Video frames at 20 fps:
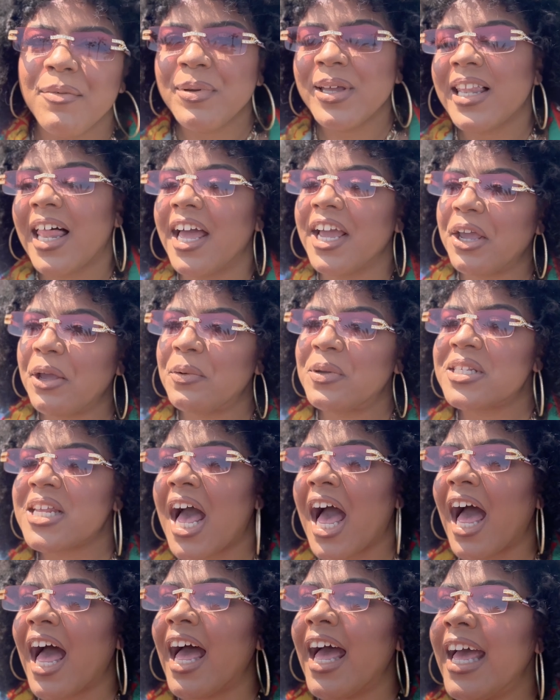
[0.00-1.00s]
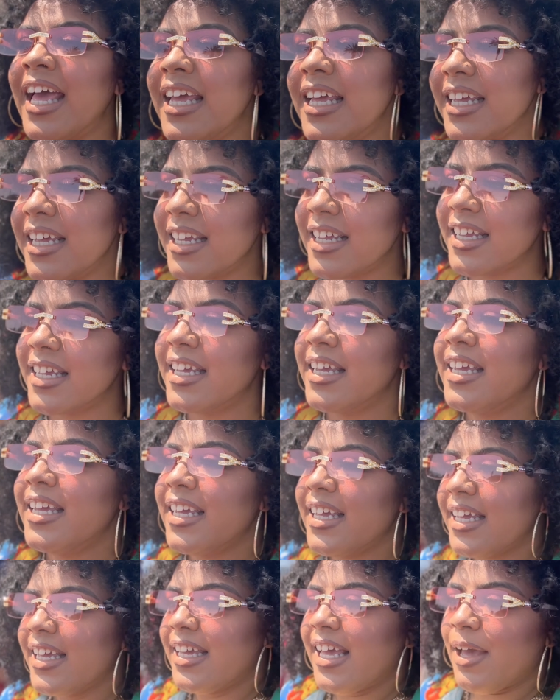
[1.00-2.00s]
it like it was hot.
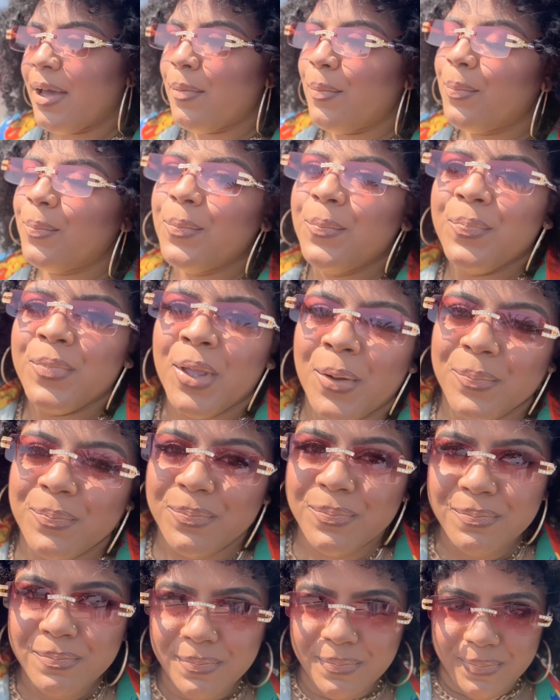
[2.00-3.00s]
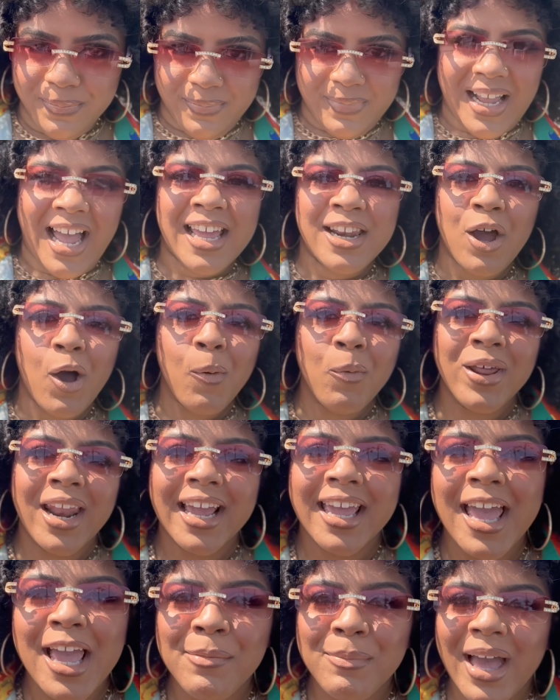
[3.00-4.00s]
Dropped a little quick there. I know, when I
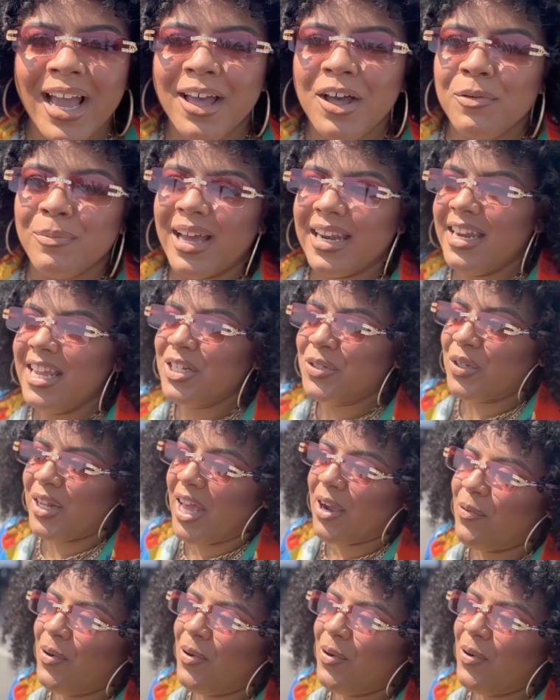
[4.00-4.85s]
came back up, my knees were like,